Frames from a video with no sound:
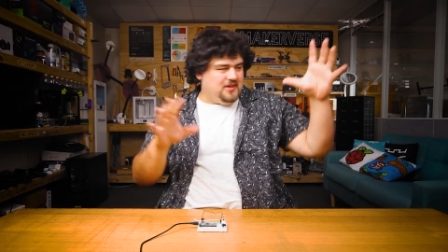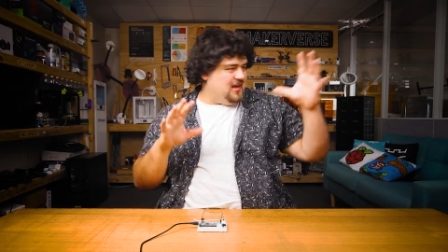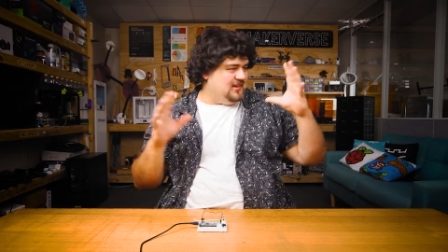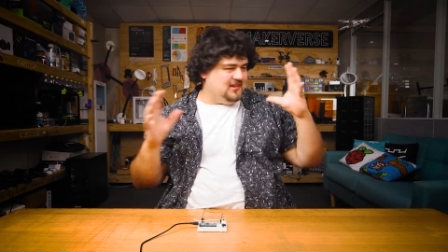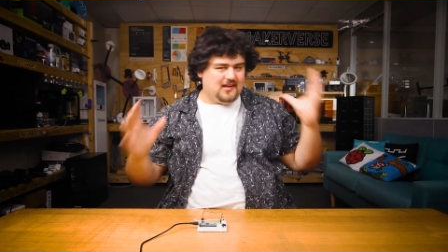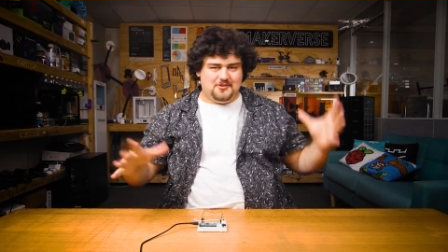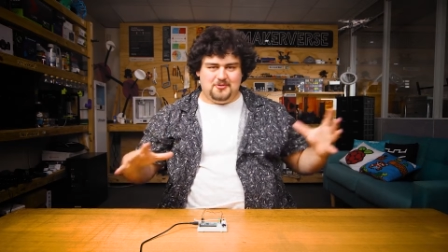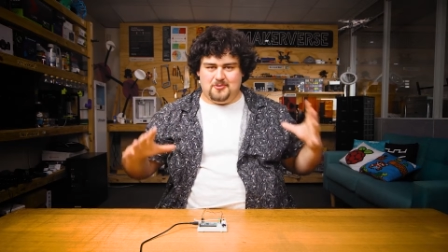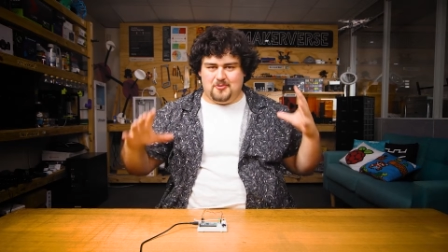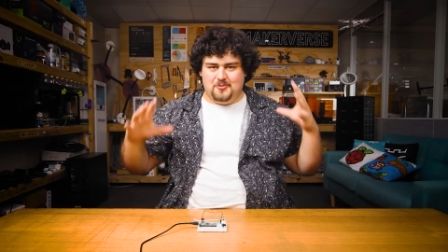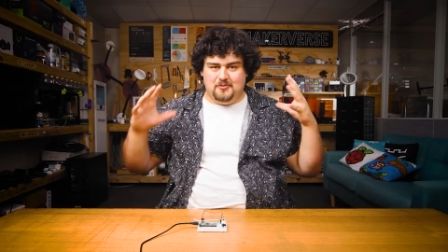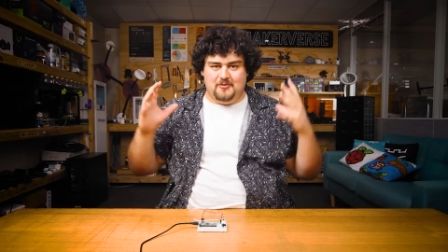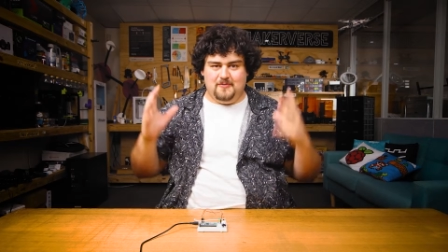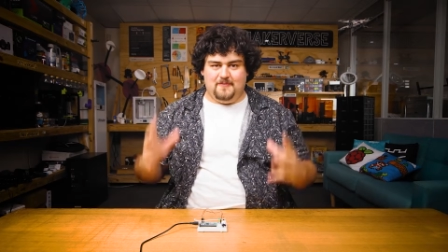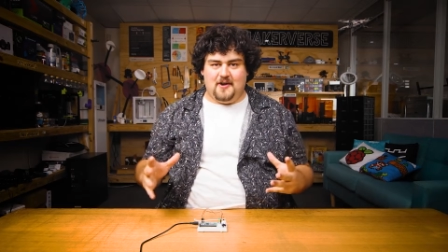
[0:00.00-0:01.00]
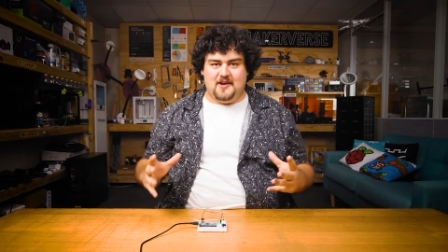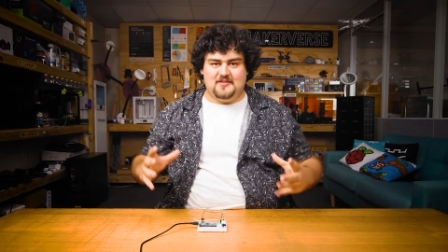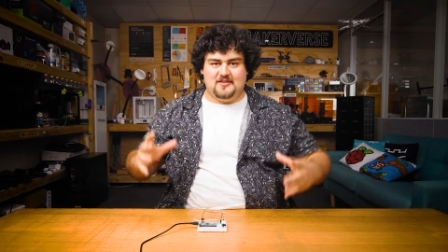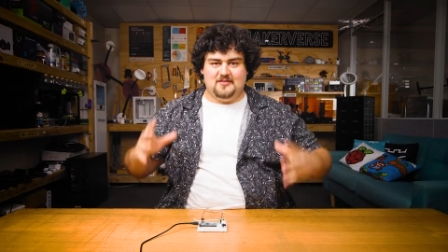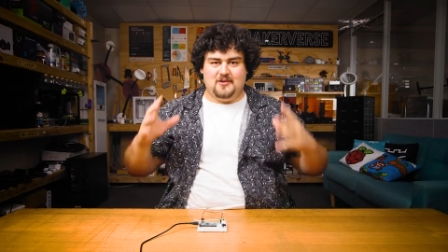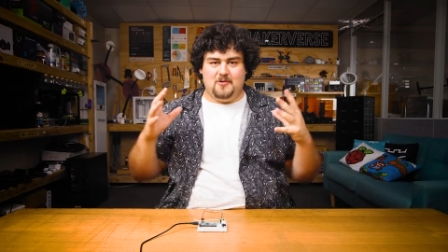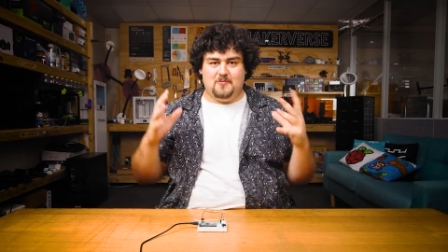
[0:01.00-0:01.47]
the electrical
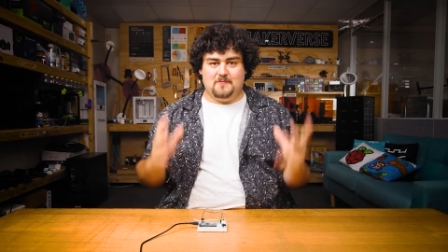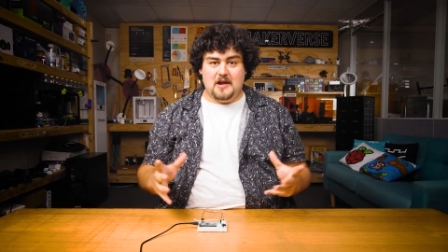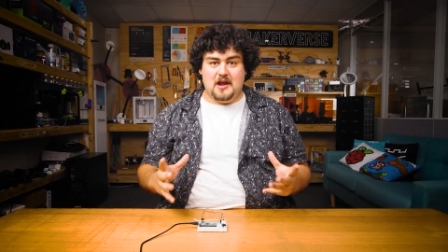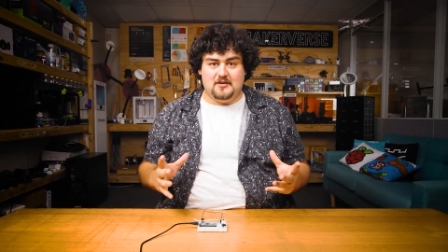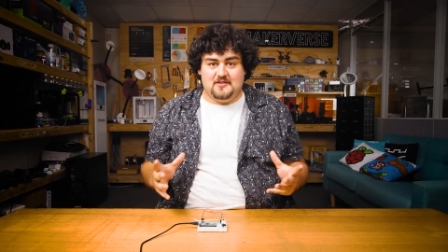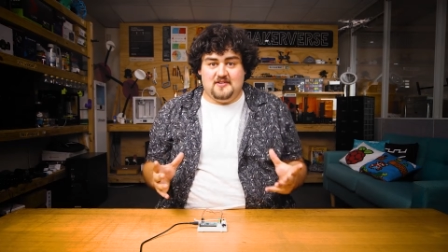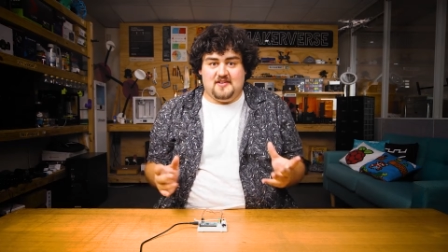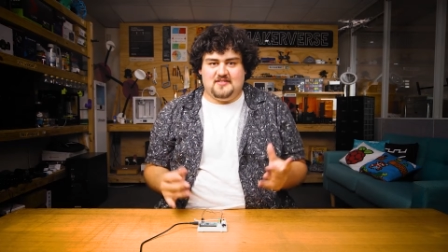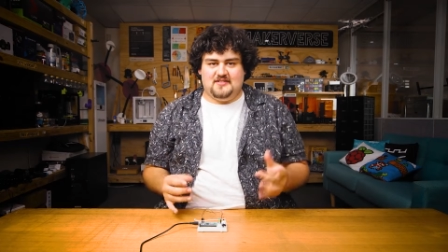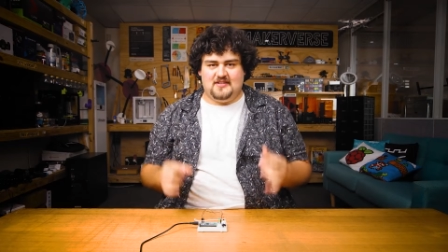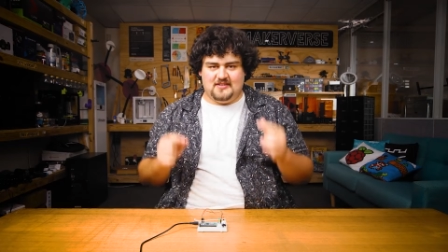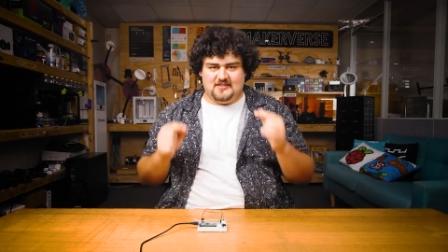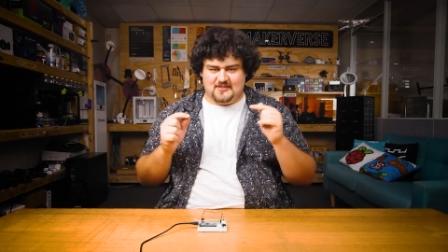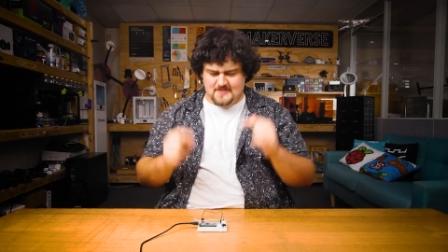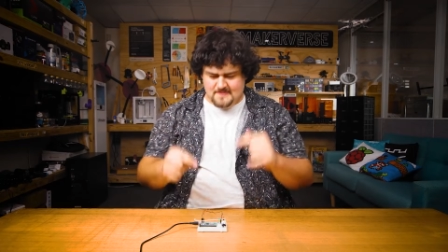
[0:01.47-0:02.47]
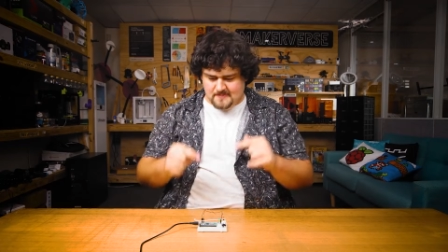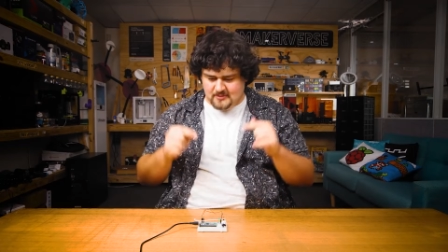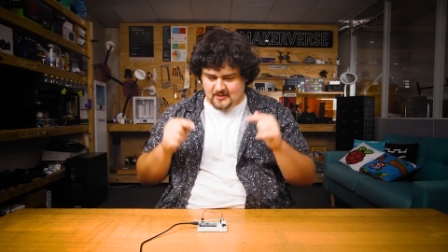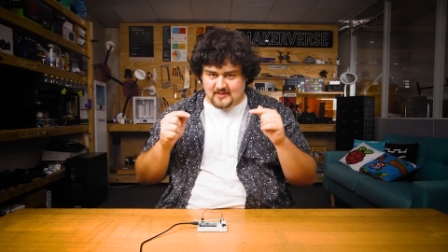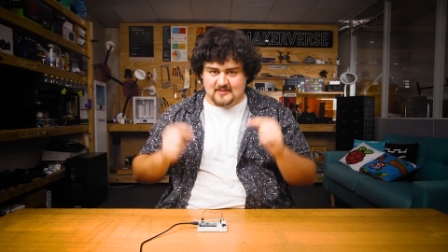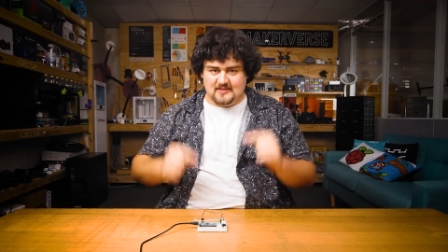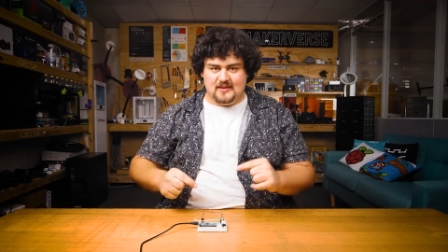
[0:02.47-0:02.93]
devices around us
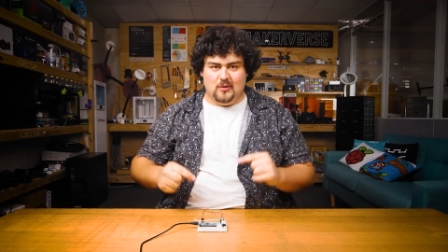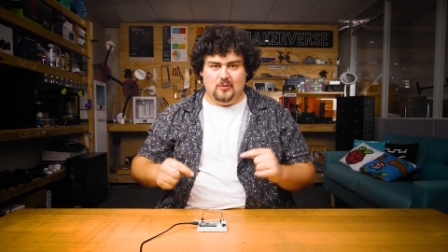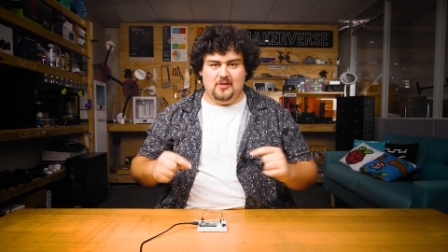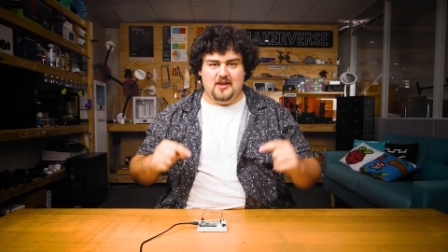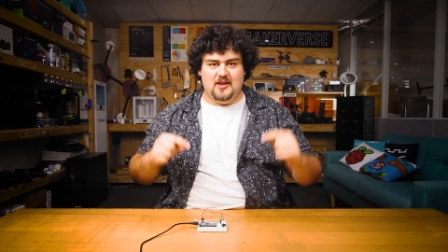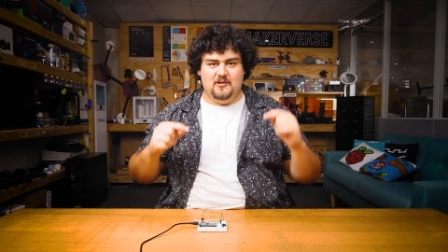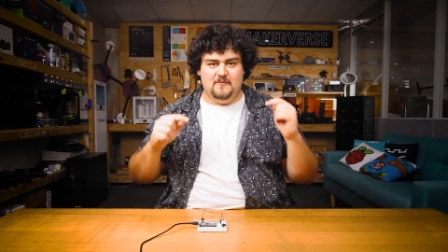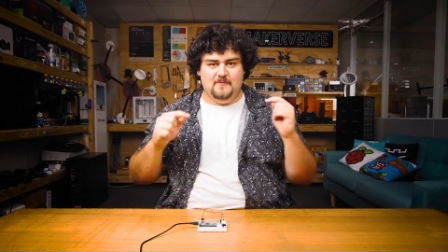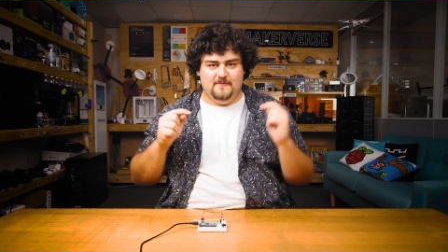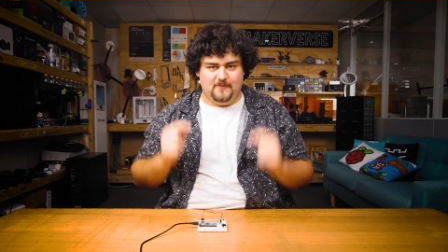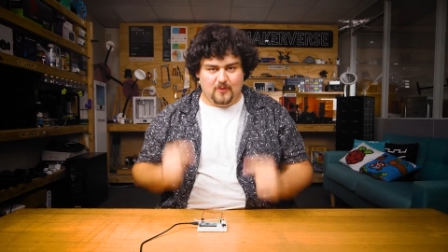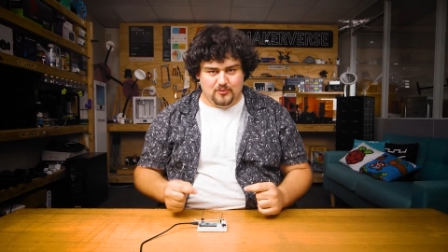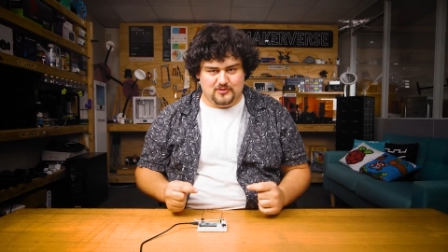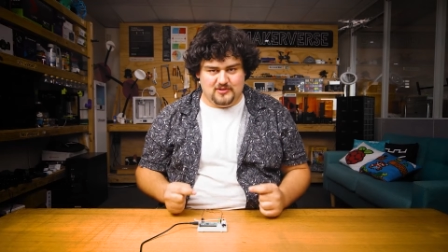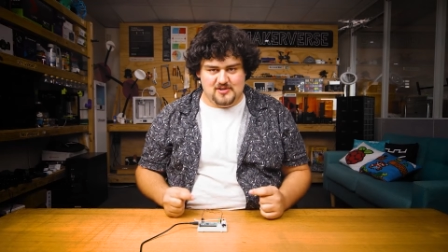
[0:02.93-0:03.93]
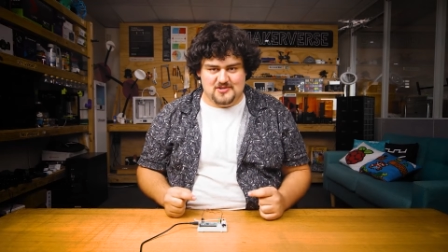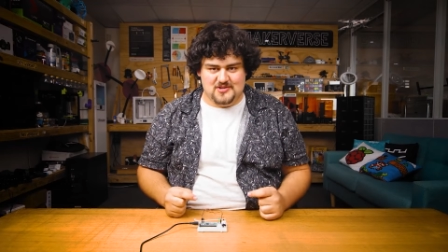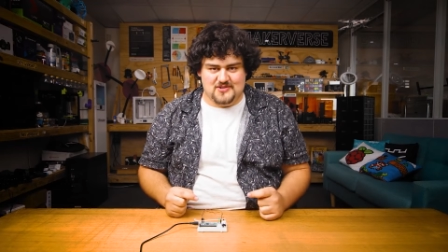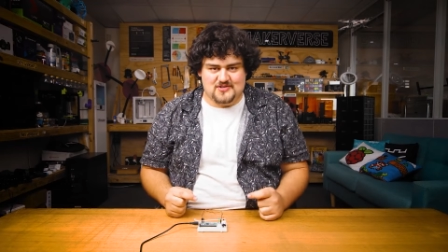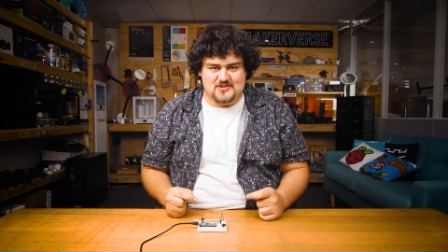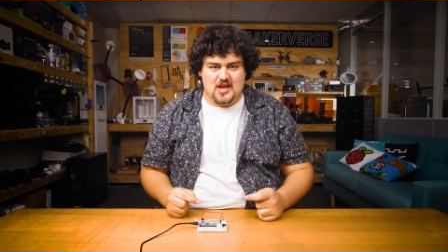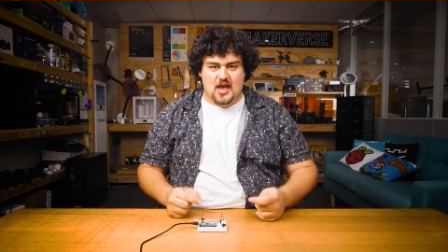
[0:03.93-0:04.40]
simply deal in
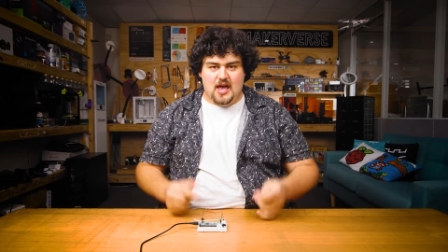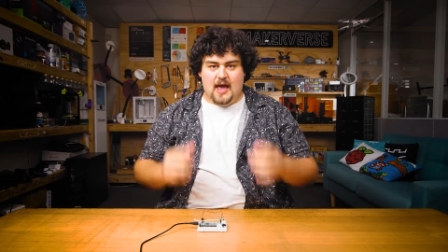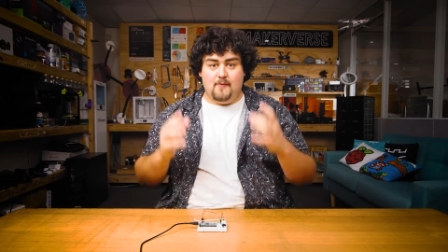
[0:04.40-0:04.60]
voltages,